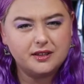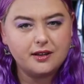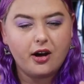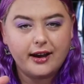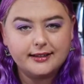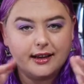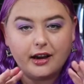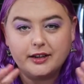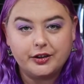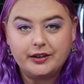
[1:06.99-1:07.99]
size, like
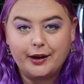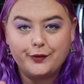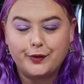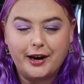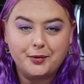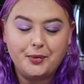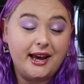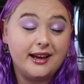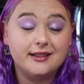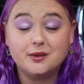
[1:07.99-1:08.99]
I don't have round
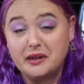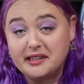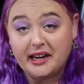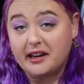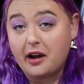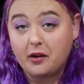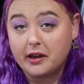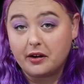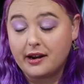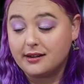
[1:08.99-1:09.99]
pans, one day I'll
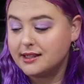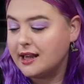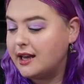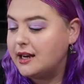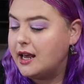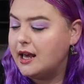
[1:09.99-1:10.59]
get around to that.